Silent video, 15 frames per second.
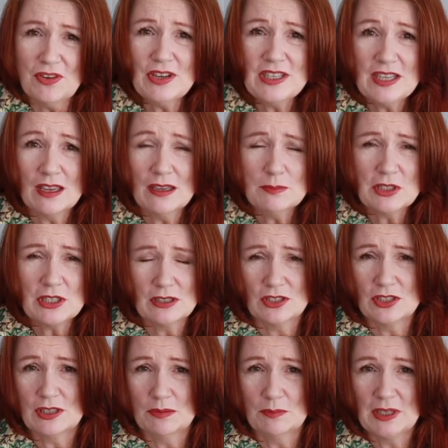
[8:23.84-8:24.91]
very time
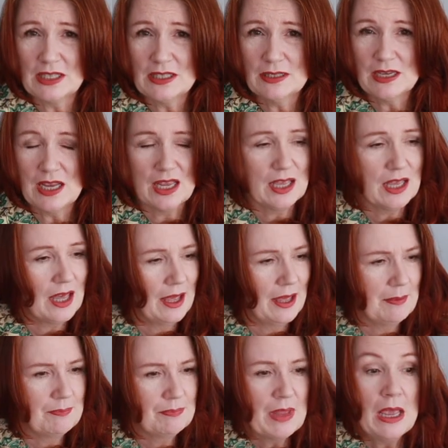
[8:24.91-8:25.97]
consuming, isn't it?
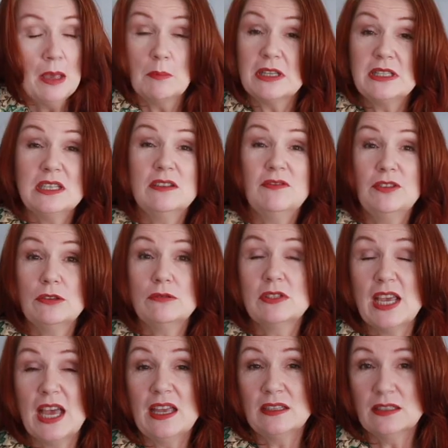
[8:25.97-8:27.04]
I did a few
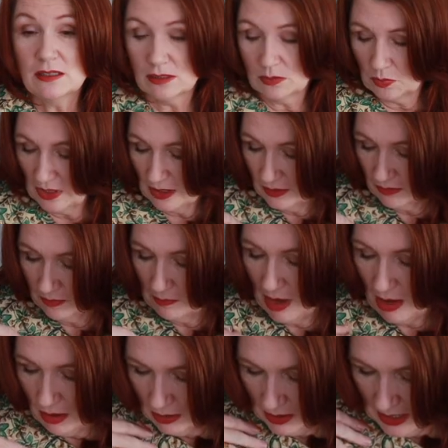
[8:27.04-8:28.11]
tests with
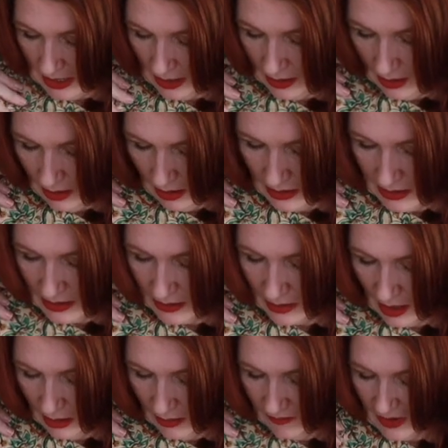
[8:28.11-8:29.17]
marking. I did
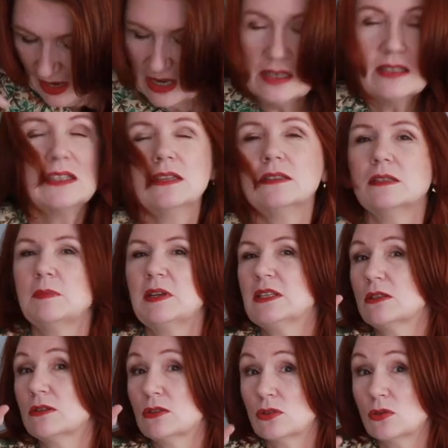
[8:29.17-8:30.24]
kind of 8
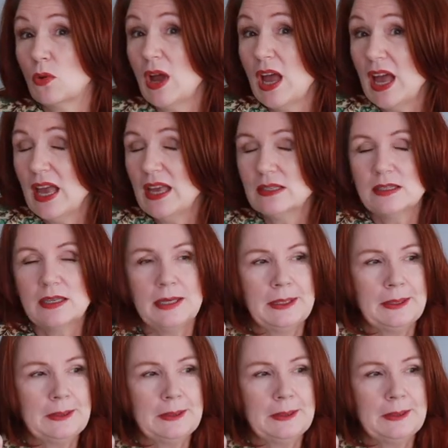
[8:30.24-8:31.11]
centimetre squares.